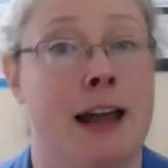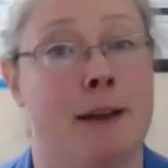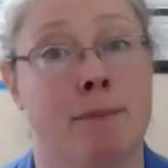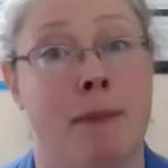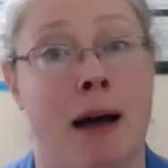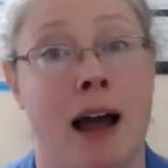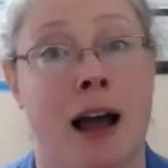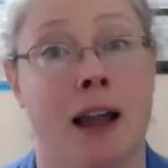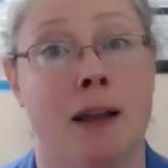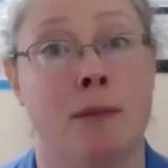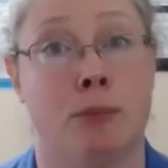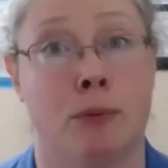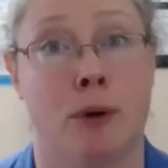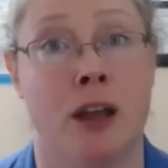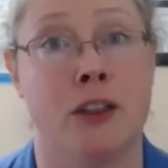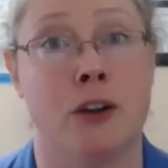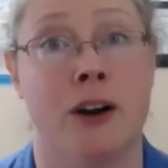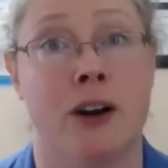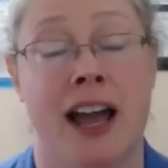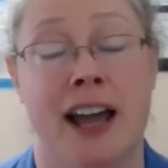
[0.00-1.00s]
and my
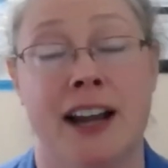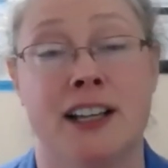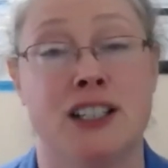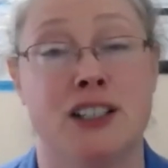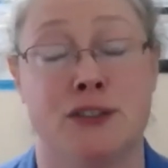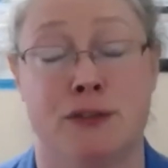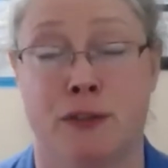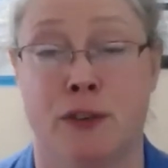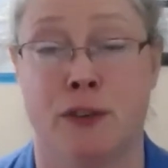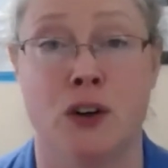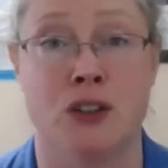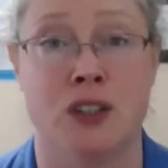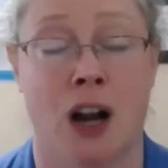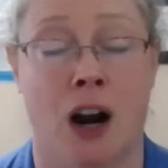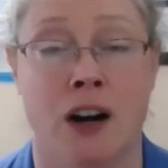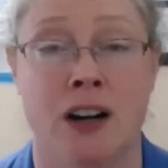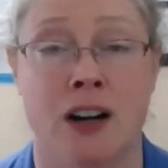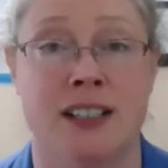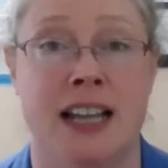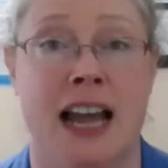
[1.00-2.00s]
brother had his first
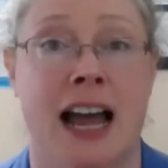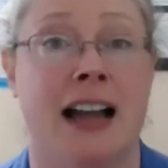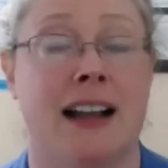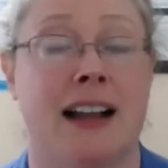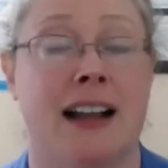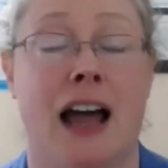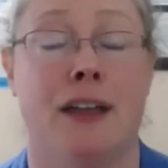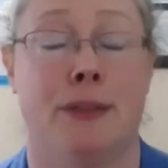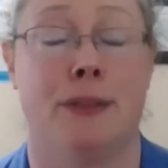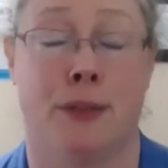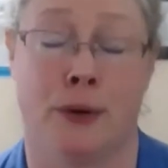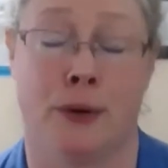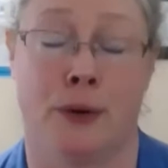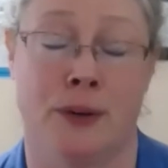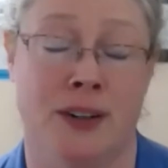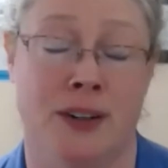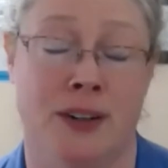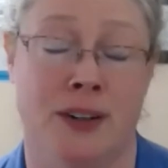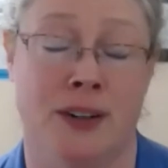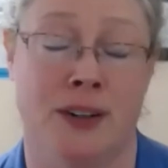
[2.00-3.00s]
heart attack at
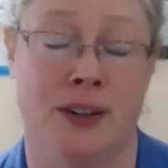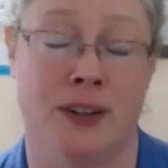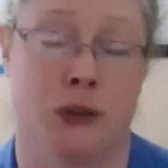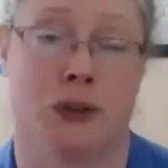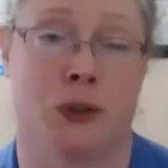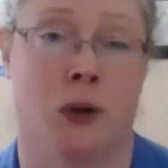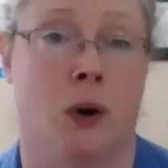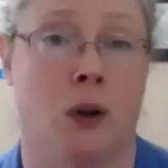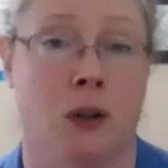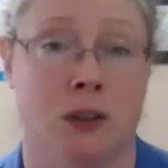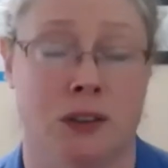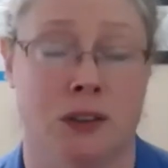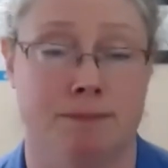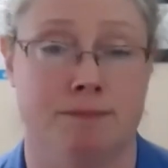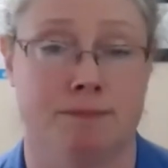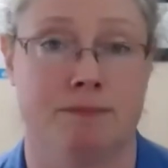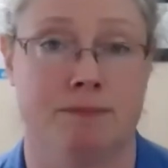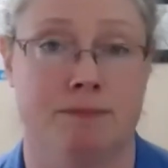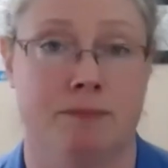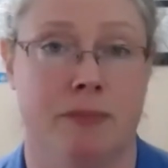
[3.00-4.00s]
37 years old.